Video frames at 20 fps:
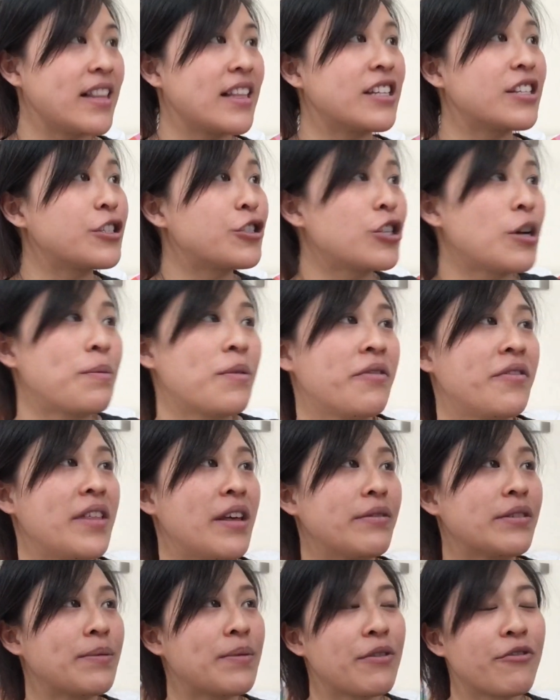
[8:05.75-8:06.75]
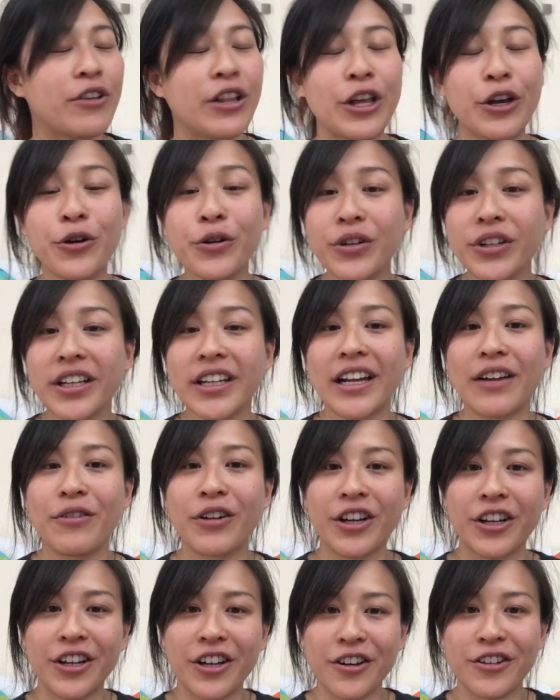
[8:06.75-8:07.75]
There's a shop over there with something really cool in it. We're
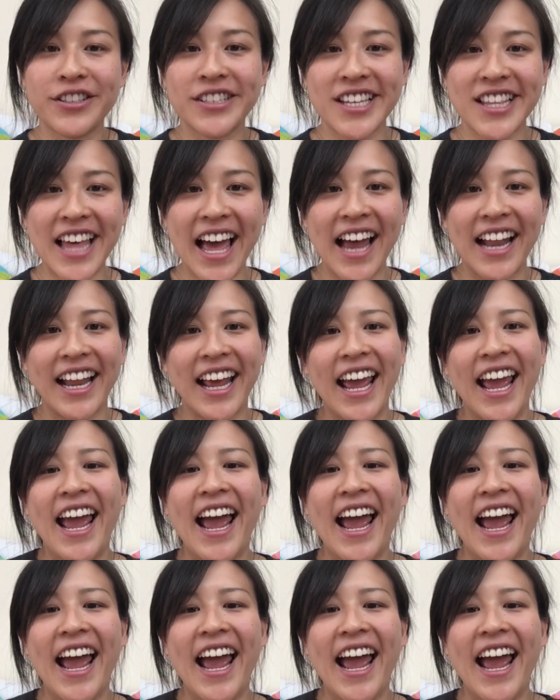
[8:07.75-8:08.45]
gonna go see that.